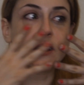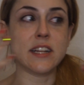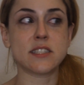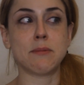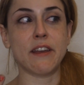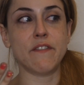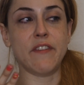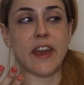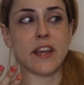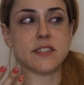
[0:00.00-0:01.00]
cleansed my
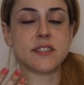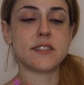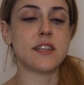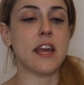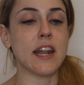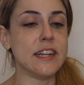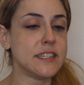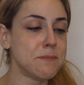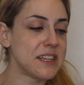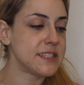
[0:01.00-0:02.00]
face, and I
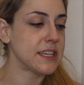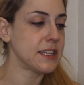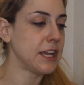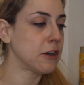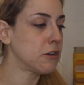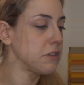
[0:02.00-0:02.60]
did my skincare